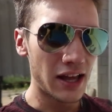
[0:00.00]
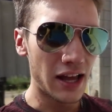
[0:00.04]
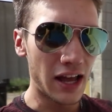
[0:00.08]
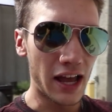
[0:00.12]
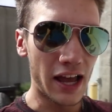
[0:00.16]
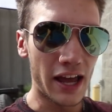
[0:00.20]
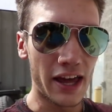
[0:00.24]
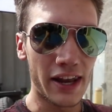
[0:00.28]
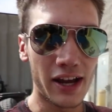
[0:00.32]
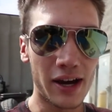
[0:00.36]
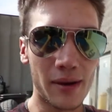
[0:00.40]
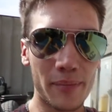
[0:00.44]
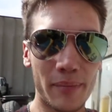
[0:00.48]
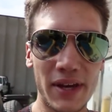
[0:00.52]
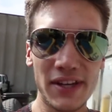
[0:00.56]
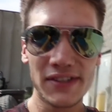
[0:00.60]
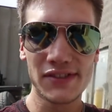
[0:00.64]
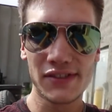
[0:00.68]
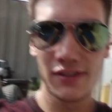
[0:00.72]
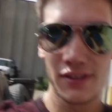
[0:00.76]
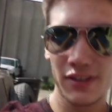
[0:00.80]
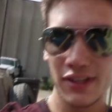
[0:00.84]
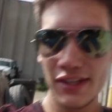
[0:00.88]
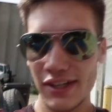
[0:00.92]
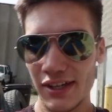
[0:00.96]
And
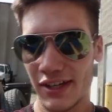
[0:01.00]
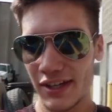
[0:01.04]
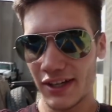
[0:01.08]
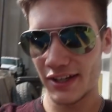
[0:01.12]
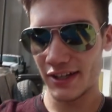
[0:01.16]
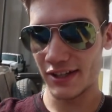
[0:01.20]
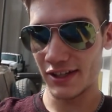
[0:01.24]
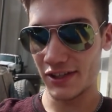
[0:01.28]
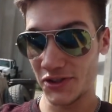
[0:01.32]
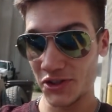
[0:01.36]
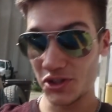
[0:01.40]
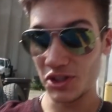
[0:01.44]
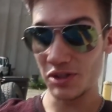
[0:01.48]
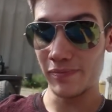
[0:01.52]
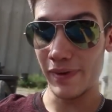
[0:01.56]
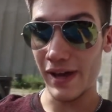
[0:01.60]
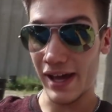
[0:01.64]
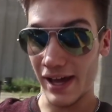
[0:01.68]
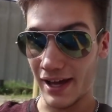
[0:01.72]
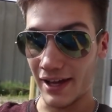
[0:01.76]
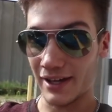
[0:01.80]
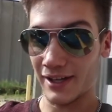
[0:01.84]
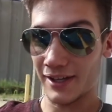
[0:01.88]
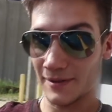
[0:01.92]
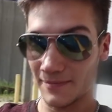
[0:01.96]
basically, she's
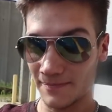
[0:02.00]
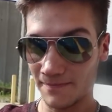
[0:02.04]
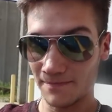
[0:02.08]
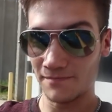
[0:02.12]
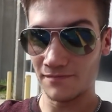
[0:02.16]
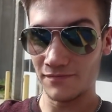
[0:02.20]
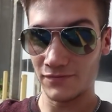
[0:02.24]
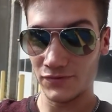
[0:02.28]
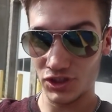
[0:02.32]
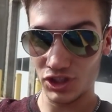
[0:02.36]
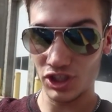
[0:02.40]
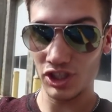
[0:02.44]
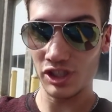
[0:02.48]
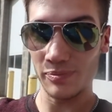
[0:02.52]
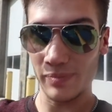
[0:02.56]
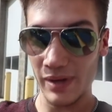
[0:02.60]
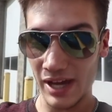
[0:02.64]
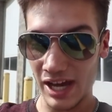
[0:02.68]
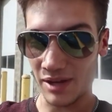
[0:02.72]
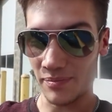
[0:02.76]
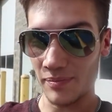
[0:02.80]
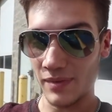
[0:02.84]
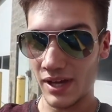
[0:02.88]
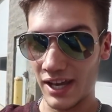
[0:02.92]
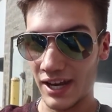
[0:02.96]
back. She is
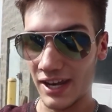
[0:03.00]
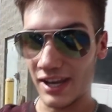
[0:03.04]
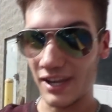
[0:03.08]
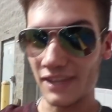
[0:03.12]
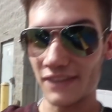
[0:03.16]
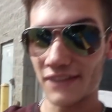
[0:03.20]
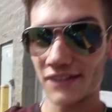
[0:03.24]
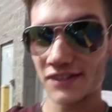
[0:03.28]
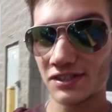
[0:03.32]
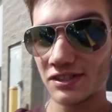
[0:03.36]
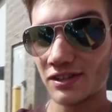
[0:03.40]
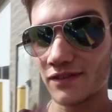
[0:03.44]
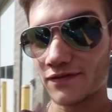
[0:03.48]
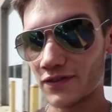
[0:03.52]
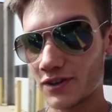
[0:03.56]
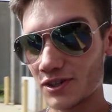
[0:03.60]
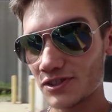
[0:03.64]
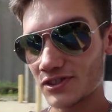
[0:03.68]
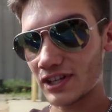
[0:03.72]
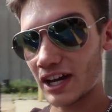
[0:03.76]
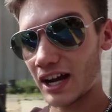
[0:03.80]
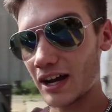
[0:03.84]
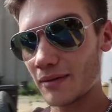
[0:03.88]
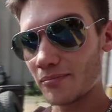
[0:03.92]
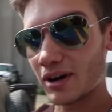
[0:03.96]
back, man. And this is the
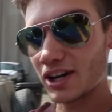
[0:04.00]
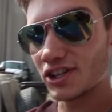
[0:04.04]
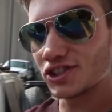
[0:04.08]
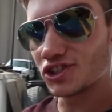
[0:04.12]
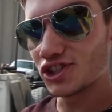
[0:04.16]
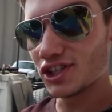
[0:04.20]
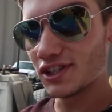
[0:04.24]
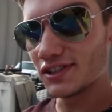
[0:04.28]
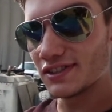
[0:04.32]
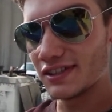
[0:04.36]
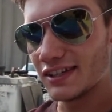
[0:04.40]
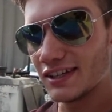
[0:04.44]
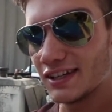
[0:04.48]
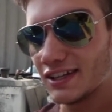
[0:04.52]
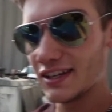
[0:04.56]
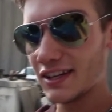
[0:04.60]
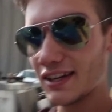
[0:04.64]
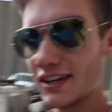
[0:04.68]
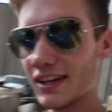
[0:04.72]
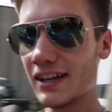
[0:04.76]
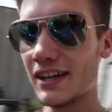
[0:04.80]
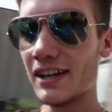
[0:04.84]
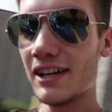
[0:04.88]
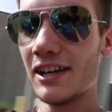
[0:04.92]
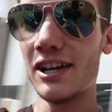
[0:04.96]
first time my GT
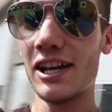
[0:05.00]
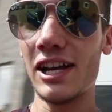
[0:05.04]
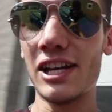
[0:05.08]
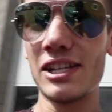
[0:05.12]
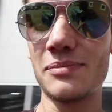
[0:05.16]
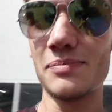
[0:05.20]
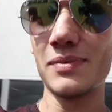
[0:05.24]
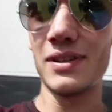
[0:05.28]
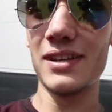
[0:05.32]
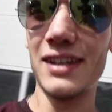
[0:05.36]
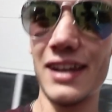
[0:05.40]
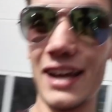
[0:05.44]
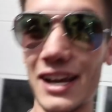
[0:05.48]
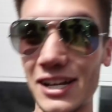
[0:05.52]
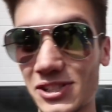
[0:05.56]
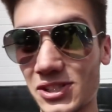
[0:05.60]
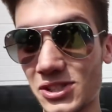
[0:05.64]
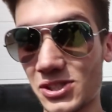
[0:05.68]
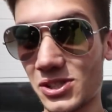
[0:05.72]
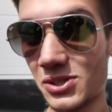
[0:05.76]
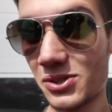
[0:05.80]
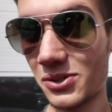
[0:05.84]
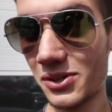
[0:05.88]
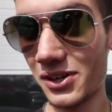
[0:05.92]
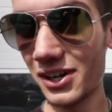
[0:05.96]
has been
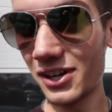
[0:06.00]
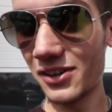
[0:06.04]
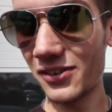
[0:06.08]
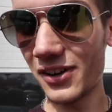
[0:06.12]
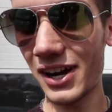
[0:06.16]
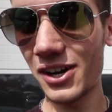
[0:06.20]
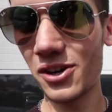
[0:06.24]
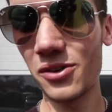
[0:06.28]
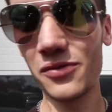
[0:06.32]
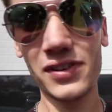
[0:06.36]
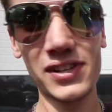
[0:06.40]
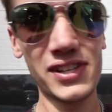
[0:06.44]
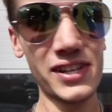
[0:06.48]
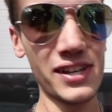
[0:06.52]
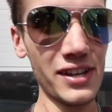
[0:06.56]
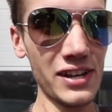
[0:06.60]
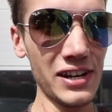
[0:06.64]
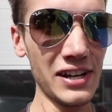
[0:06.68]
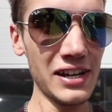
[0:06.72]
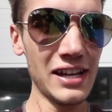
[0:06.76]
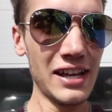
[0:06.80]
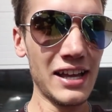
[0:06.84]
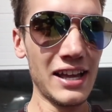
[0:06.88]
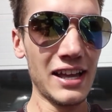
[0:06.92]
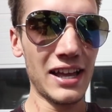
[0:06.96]
next to her right over
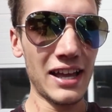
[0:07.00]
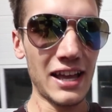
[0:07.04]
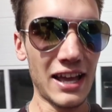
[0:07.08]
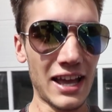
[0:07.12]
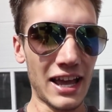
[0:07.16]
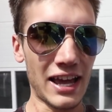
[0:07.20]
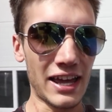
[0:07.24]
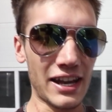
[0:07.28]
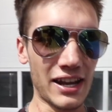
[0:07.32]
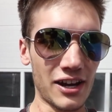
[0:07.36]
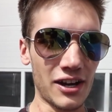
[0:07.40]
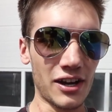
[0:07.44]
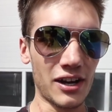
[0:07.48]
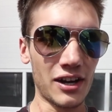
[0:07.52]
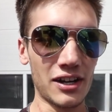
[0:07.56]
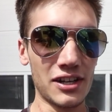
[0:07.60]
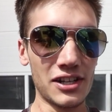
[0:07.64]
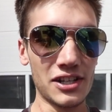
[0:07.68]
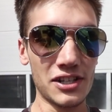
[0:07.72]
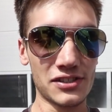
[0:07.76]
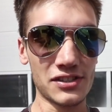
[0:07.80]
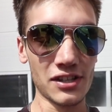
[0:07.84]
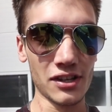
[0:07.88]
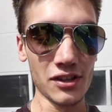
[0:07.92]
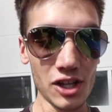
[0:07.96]
here. And
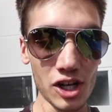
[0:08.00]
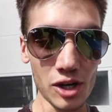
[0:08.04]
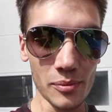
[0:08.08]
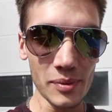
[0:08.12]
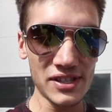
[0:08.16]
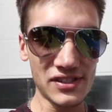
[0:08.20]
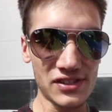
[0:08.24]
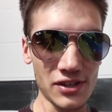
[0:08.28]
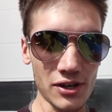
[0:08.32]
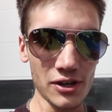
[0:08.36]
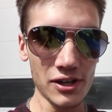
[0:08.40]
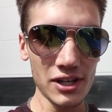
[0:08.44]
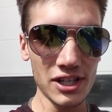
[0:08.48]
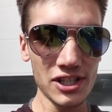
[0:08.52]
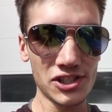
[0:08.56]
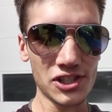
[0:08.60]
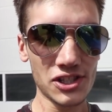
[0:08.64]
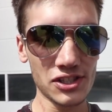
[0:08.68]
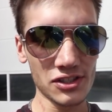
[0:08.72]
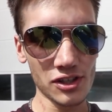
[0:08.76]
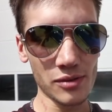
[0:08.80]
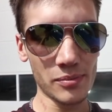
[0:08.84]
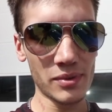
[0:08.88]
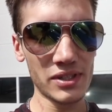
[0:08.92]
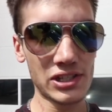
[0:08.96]
it's a little bit dirty.
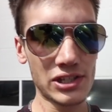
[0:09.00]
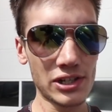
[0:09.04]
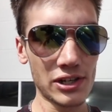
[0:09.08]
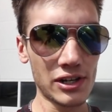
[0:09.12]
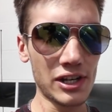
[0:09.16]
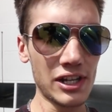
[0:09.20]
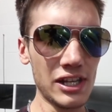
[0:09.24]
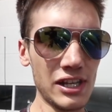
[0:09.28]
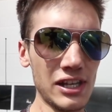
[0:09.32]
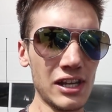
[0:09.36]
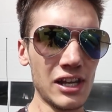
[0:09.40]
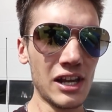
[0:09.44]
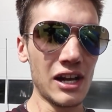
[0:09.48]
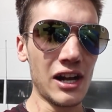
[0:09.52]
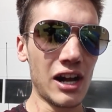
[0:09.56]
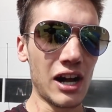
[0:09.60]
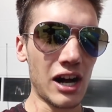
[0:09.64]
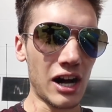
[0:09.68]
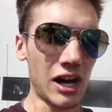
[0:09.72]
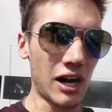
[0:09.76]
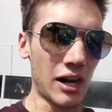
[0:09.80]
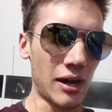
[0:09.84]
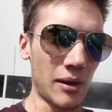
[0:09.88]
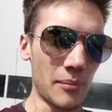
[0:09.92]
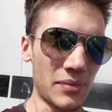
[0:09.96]
She's a little bit dirty
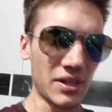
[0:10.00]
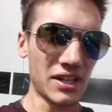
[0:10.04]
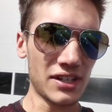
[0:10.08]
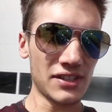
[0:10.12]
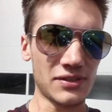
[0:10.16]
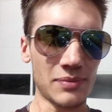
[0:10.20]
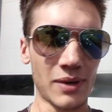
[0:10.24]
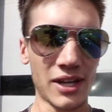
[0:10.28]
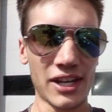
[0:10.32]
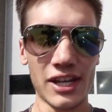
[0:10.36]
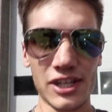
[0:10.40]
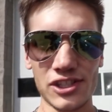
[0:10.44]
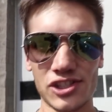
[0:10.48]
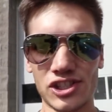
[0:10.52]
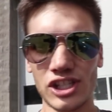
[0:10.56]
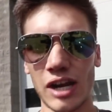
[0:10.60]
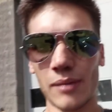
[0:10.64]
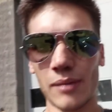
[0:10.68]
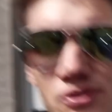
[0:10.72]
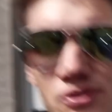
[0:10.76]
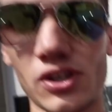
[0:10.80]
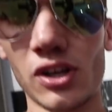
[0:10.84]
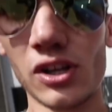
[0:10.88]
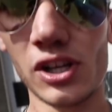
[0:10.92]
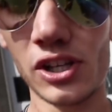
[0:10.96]
because my dad's
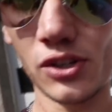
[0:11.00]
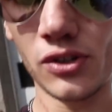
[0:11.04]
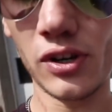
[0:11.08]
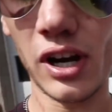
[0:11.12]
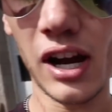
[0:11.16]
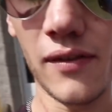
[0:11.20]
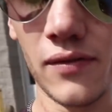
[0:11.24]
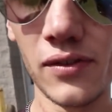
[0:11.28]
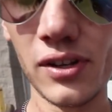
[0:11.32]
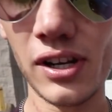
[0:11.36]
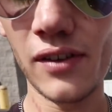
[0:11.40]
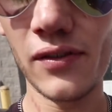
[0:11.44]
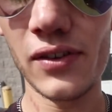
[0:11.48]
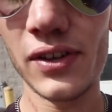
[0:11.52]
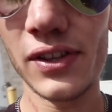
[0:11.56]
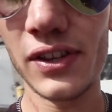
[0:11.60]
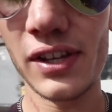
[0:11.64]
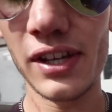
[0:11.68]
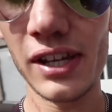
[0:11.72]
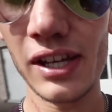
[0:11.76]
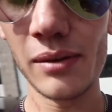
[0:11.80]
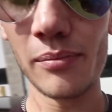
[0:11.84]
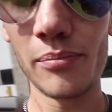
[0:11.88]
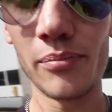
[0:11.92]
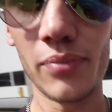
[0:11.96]
is all like gravel and
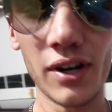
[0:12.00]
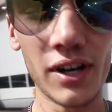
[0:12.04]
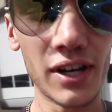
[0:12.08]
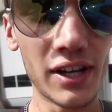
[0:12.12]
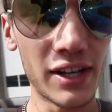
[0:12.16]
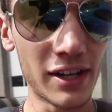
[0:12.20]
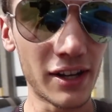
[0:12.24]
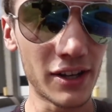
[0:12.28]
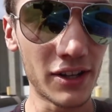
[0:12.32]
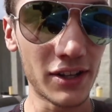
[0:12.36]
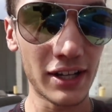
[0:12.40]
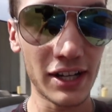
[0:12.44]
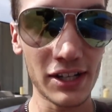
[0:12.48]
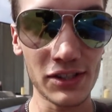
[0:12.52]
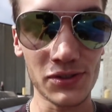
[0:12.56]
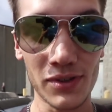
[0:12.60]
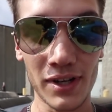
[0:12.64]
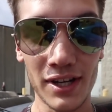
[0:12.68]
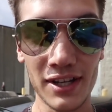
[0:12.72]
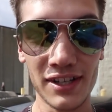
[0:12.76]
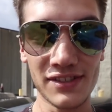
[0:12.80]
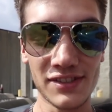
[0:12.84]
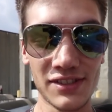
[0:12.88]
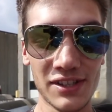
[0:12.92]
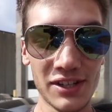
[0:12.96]
everything. But are you guys
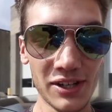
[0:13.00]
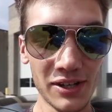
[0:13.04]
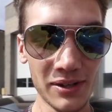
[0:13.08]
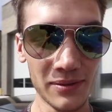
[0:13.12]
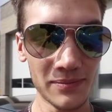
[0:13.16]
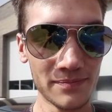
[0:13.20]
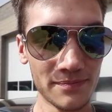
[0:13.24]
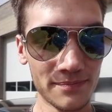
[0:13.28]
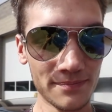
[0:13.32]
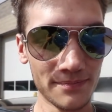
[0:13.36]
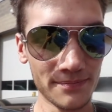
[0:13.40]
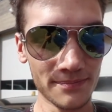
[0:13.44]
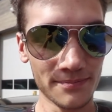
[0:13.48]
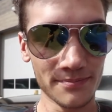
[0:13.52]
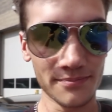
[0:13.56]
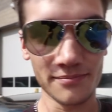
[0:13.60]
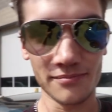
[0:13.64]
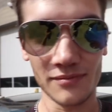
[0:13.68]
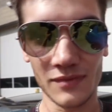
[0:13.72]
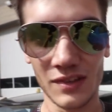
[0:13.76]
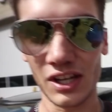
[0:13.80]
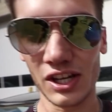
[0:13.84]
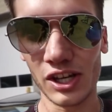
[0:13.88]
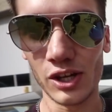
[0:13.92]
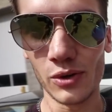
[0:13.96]
ready to see her?
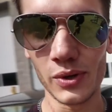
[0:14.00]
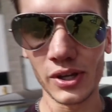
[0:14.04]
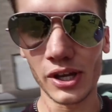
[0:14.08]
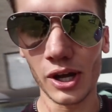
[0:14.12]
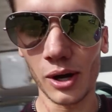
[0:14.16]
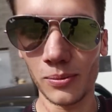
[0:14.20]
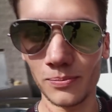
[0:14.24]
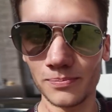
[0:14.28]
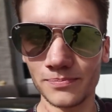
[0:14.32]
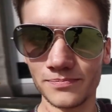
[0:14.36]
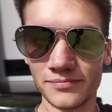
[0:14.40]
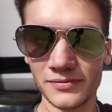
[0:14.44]
Here we go.